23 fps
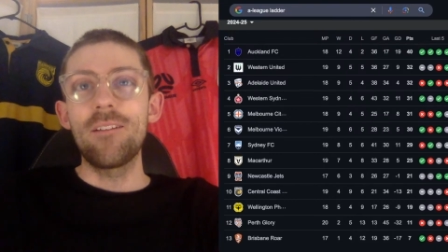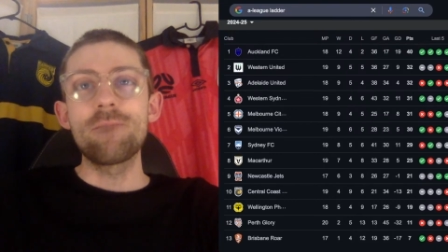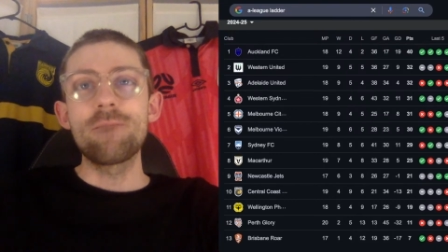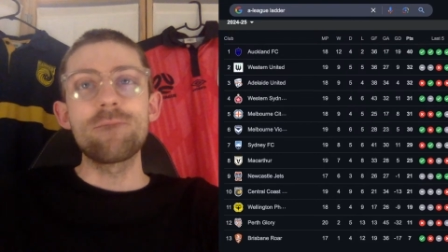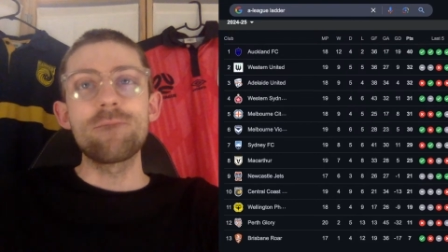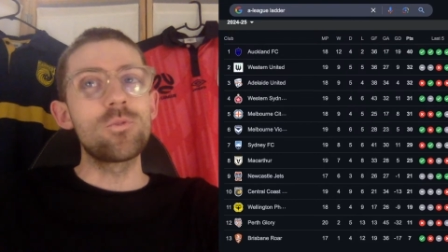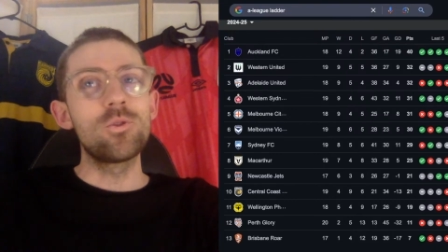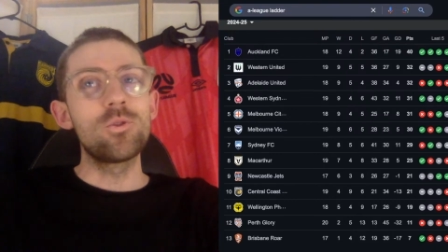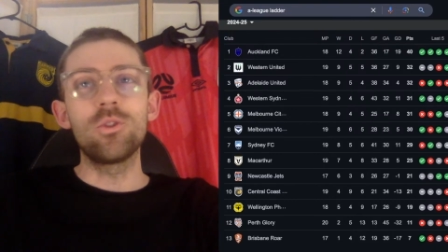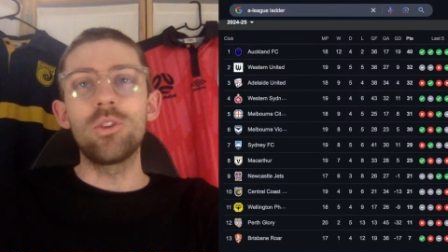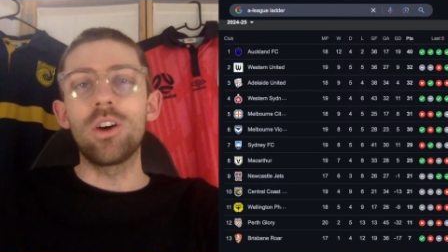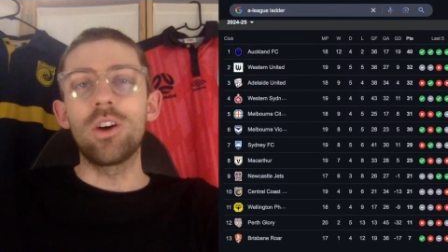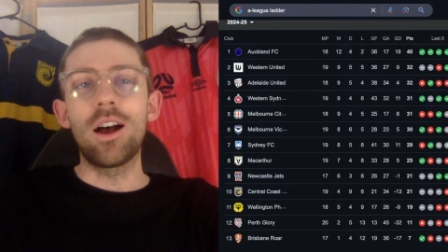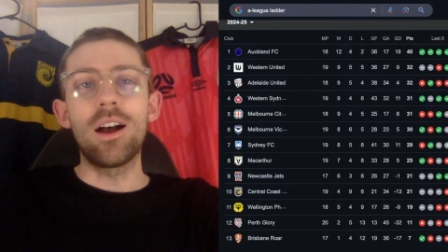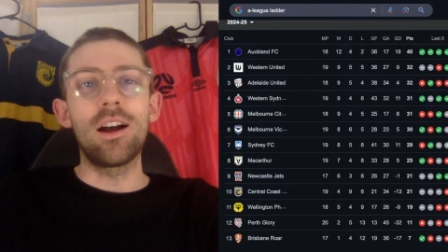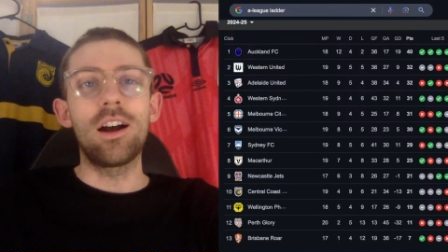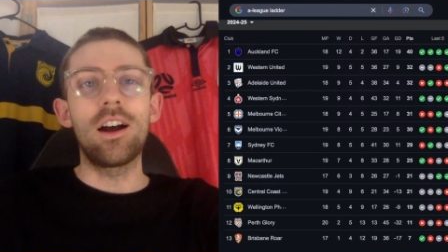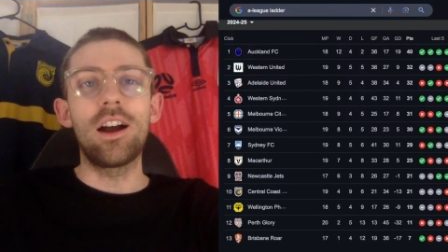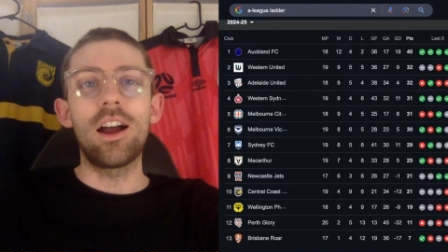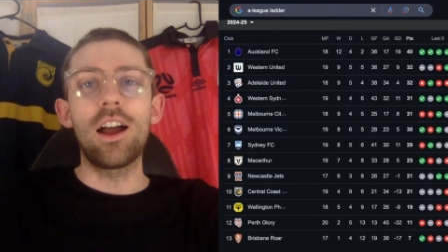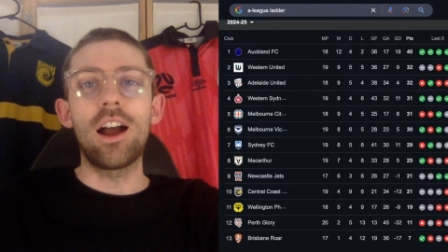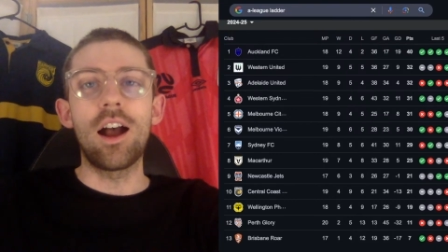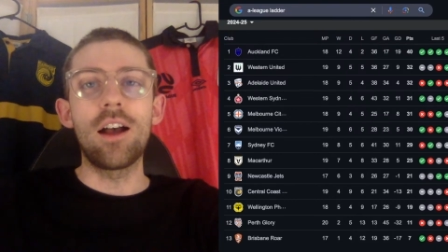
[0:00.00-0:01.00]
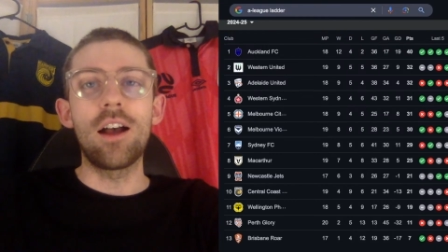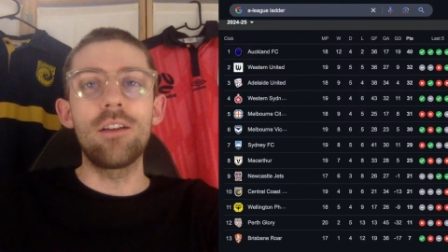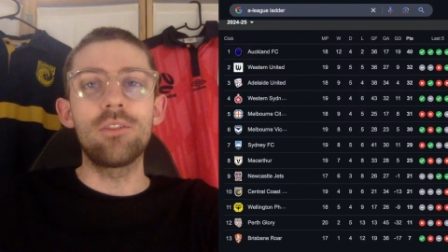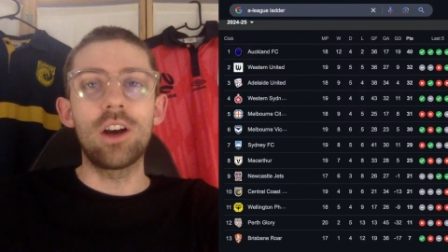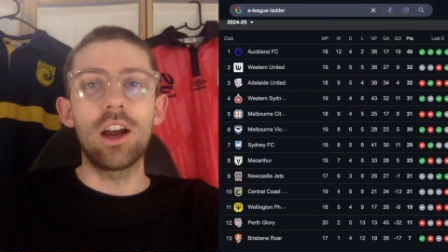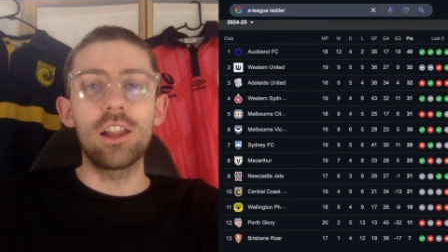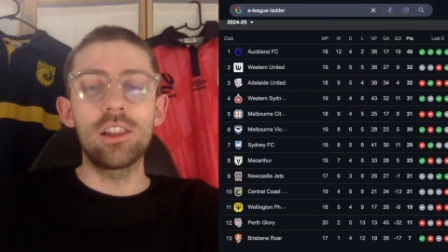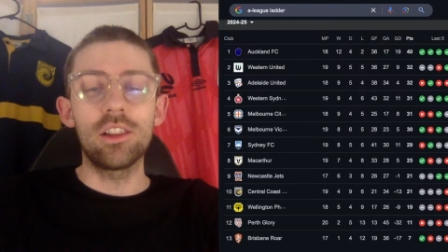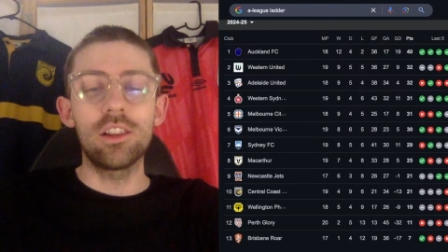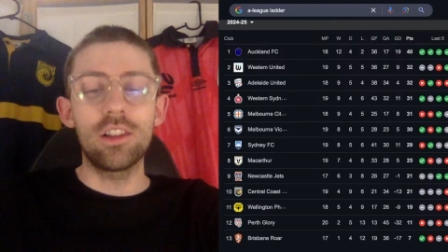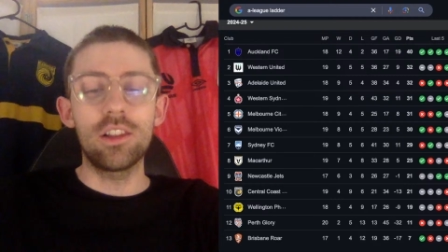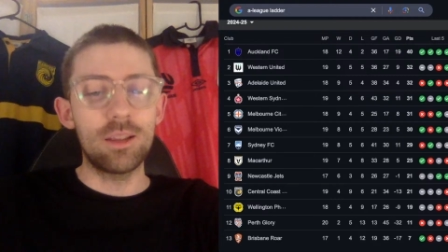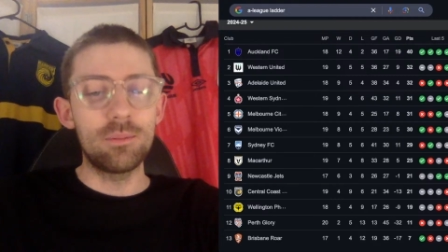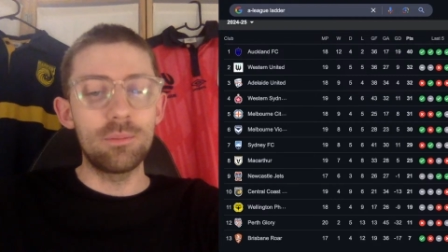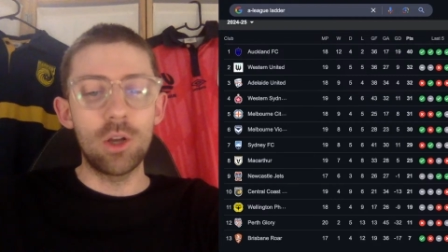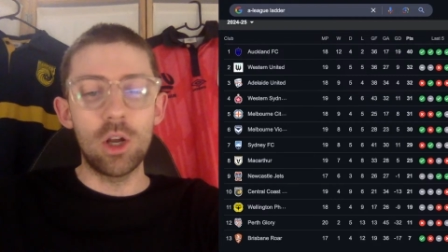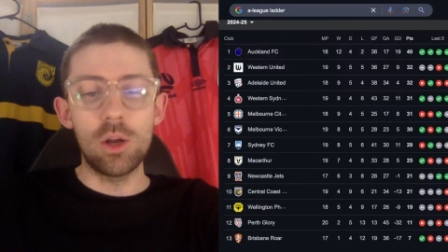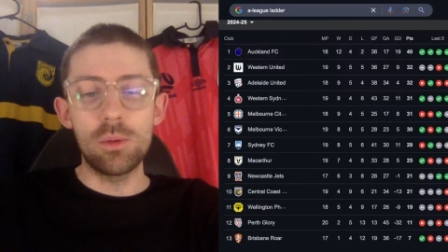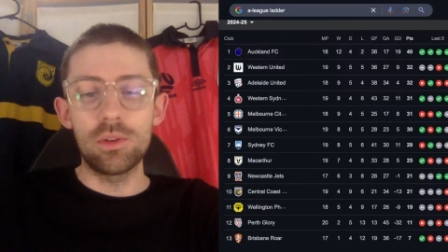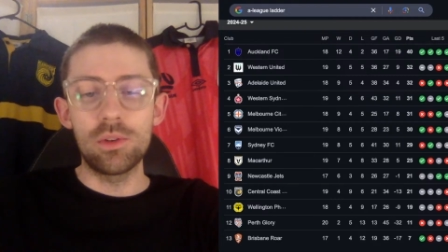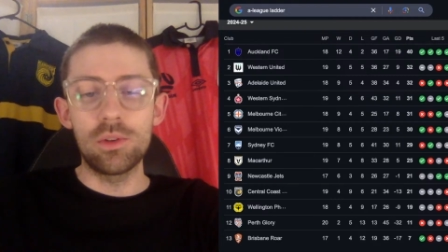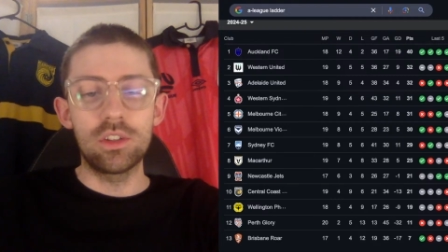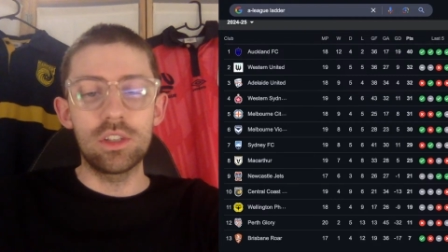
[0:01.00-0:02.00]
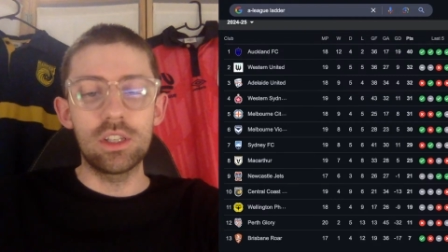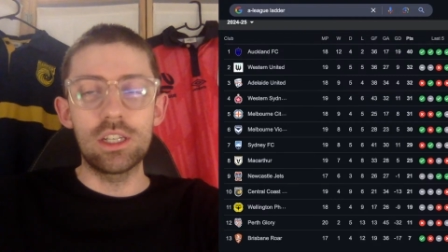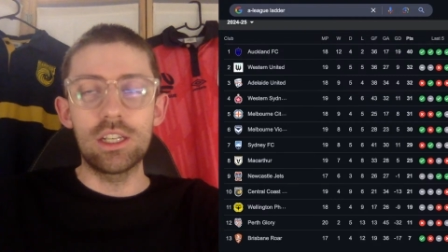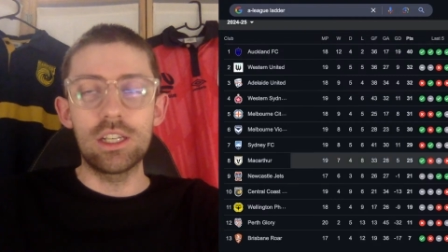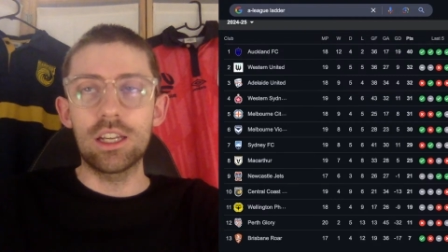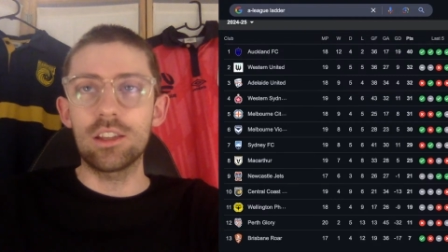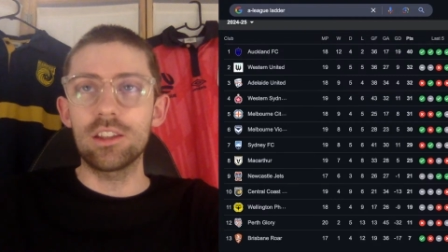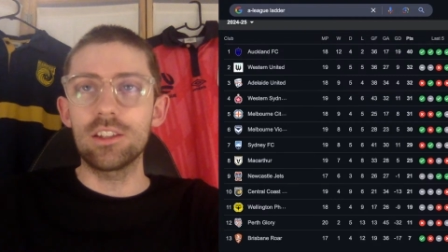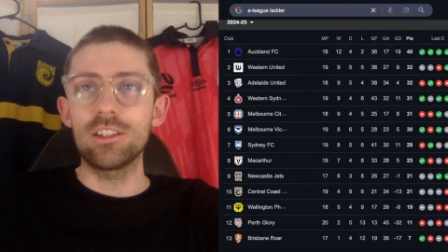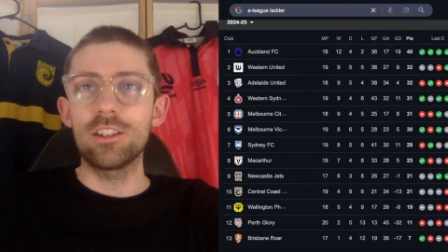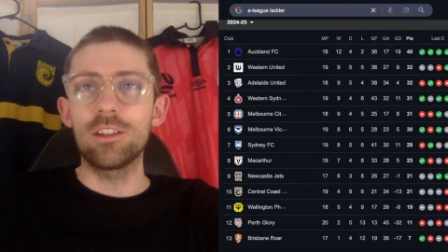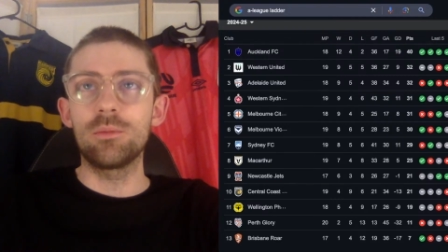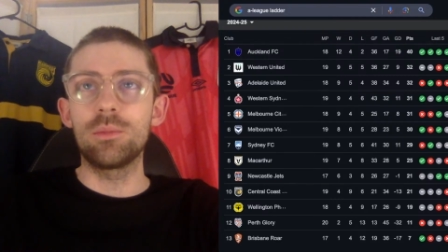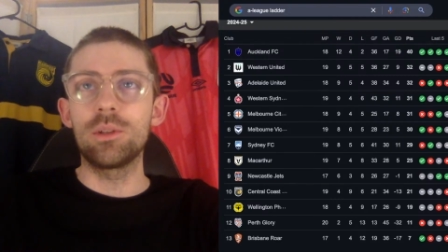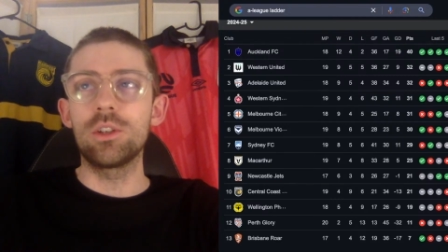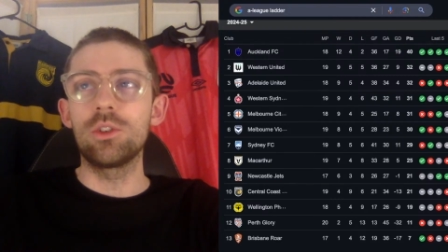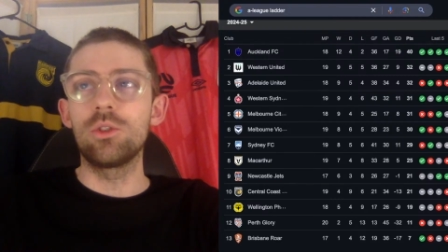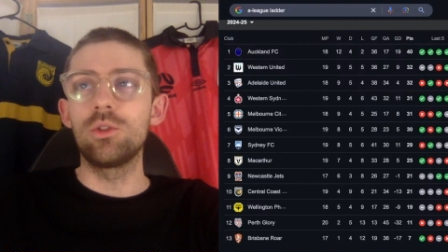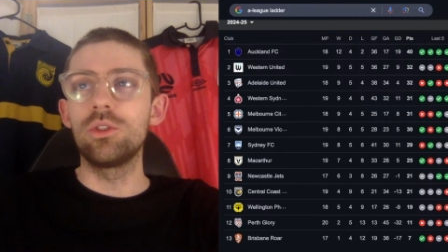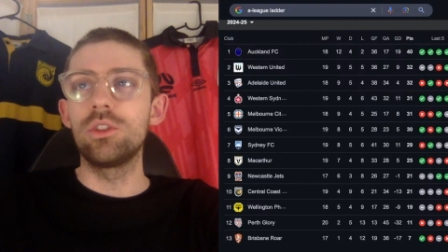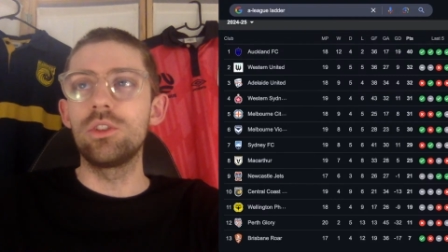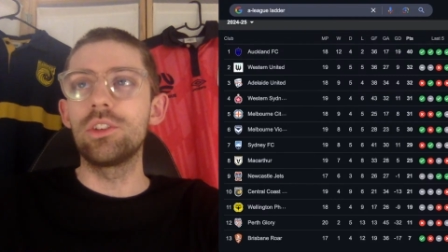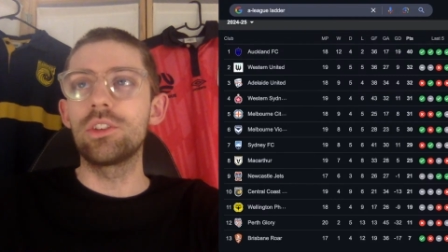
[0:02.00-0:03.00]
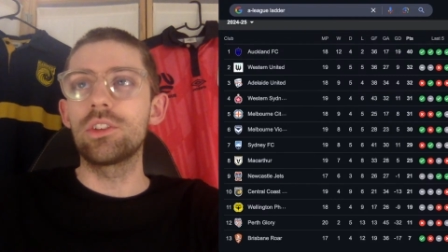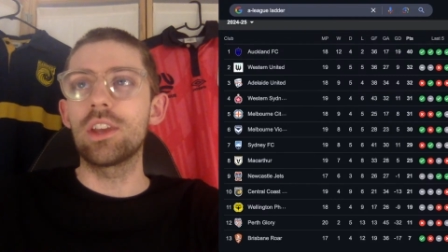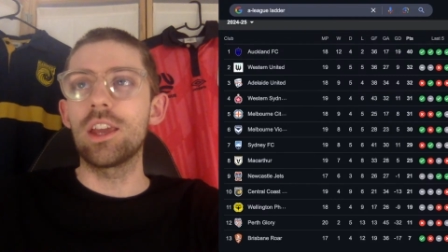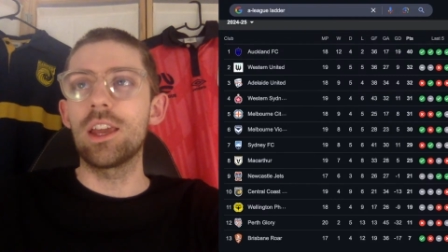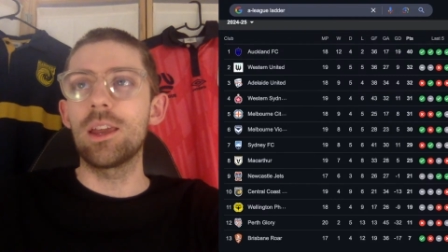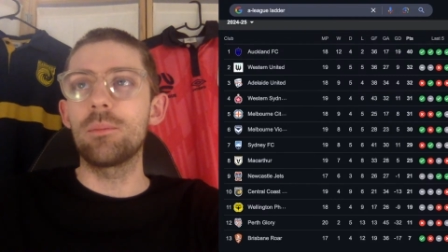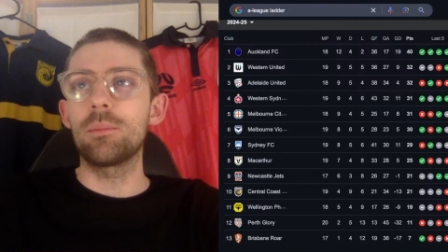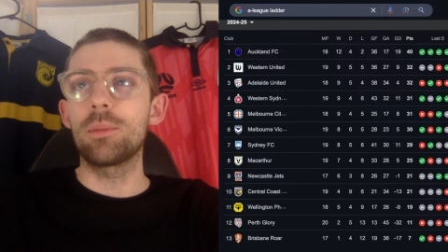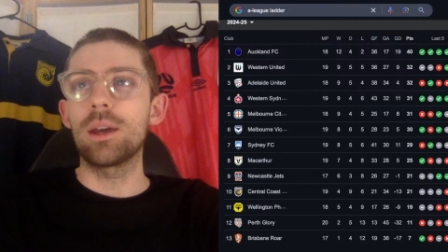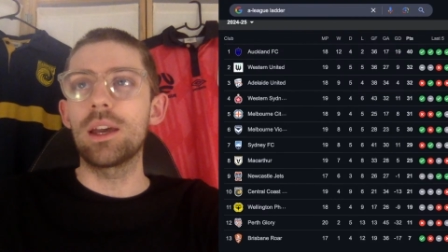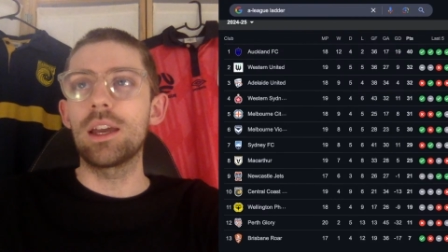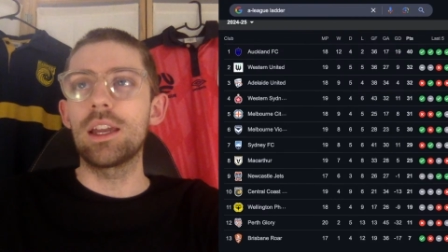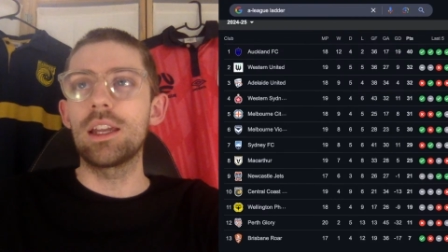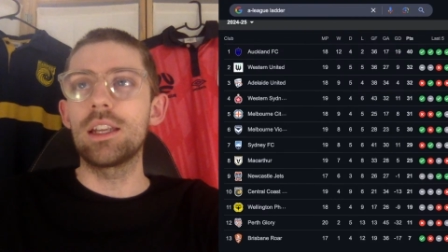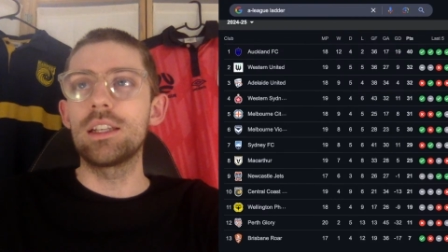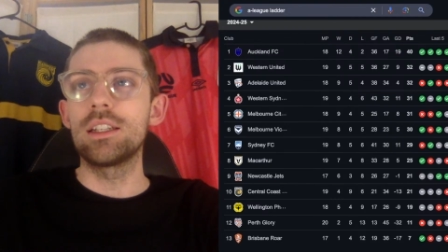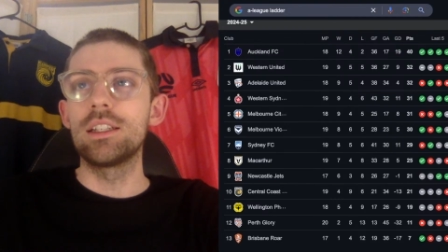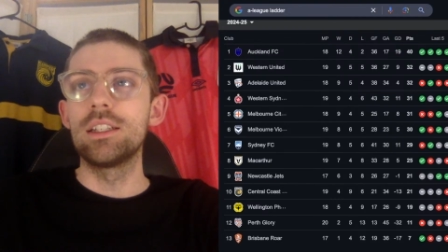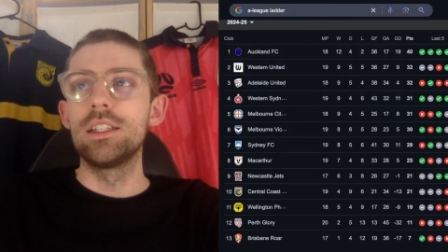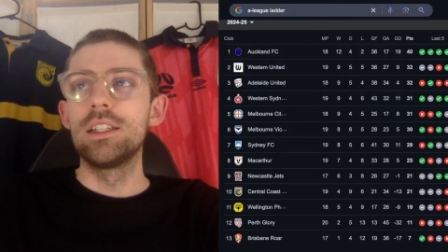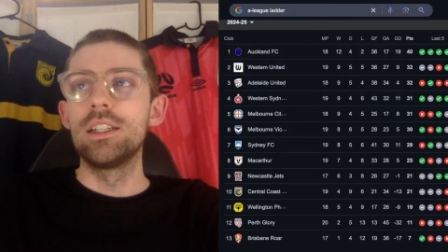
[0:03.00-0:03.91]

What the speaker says: Dude, I like Melbourne City. I think they've been good this campaign.